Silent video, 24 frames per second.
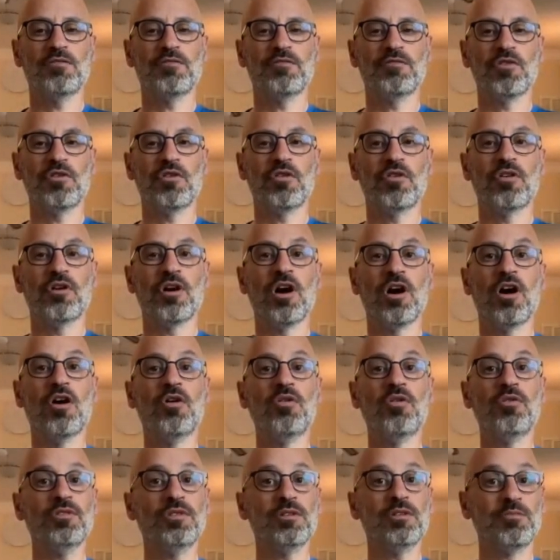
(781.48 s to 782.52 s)
4.
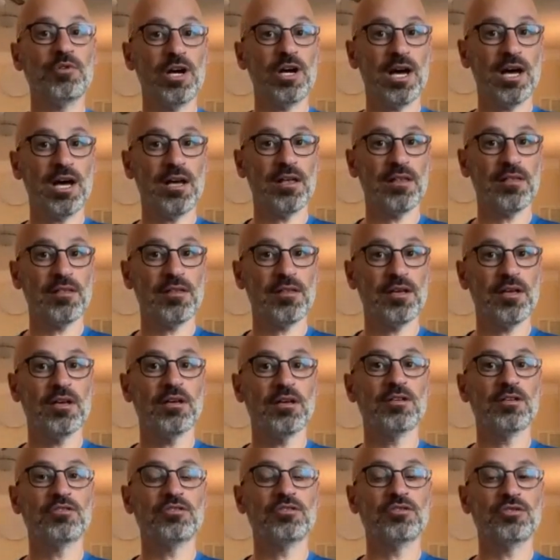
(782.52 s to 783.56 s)
Hold the breath.
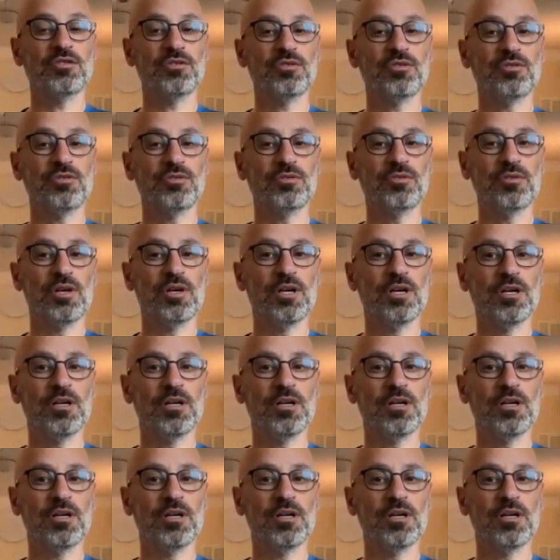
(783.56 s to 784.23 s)
2,